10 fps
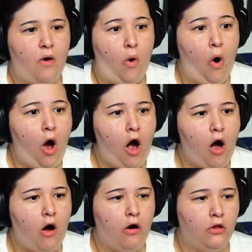
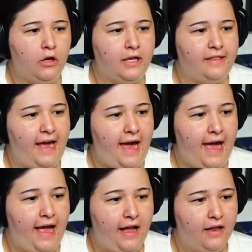Oh, look at
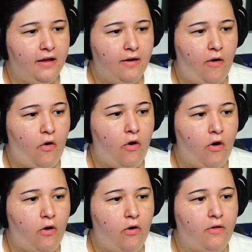that.
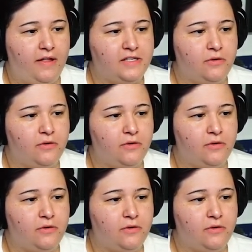Oh, that's